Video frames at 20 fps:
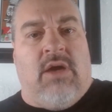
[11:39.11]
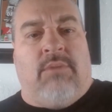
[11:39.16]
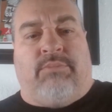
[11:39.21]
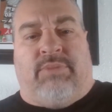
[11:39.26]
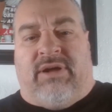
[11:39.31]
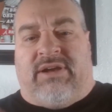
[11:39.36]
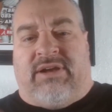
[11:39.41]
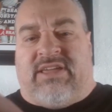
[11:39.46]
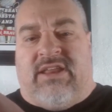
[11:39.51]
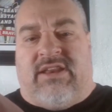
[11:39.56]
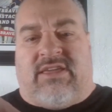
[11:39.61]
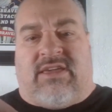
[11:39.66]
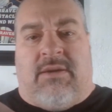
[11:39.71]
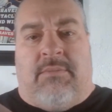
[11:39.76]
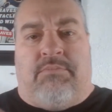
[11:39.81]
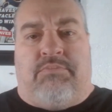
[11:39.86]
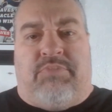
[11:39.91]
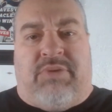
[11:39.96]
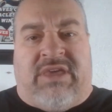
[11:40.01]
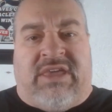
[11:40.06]
but can
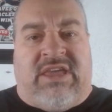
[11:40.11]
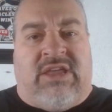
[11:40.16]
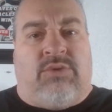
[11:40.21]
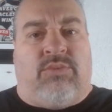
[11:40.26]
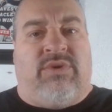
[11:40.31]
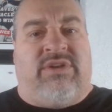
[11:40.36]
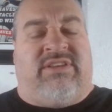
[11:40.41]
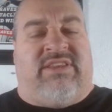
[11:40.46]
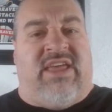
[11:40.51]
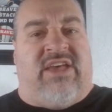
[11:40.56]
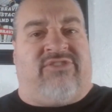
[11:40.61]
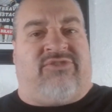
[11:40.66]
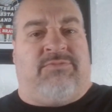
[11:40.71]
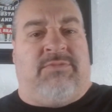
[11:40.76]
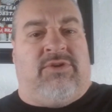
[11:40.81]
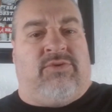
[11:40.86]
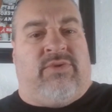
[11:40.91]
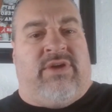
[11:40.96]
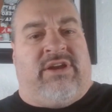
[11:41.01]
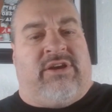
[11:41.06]
compete with
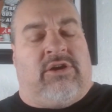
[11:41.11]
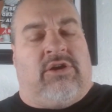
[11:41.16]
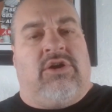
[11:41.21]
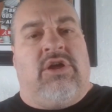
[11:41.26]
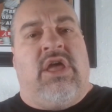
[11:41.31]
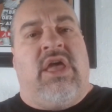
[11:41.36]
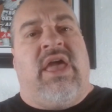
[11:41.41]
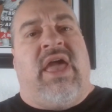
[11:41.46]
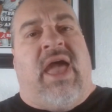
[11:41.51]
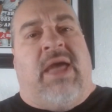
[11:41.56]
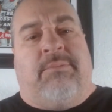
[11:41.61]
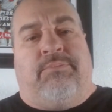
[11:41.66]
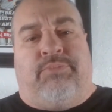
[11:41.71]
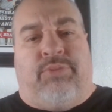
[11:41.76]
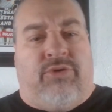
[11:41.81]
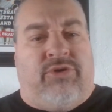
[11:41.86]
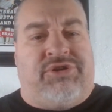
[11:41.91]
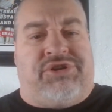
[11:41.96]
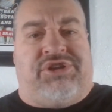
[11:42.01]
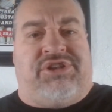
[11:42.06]
Desmond Ridder and
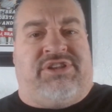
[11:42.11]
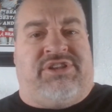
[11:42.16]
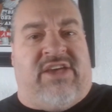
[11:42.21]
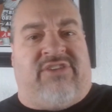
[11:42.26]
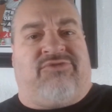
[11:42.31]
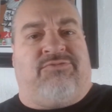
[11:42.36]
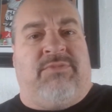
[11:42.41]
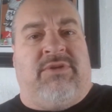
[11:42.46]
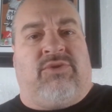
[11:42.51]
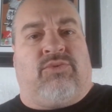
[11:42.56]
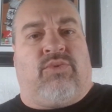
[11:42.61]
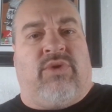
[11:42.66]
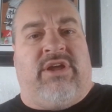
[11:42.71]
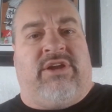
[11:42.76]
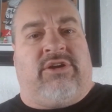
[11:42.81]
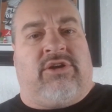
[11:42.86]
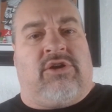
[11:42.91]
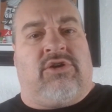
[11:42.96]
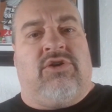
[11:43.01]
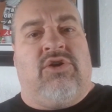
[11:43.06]
push Desmond
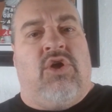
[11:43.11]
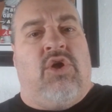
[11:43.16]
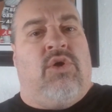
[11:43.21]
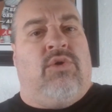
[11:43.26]
Ridder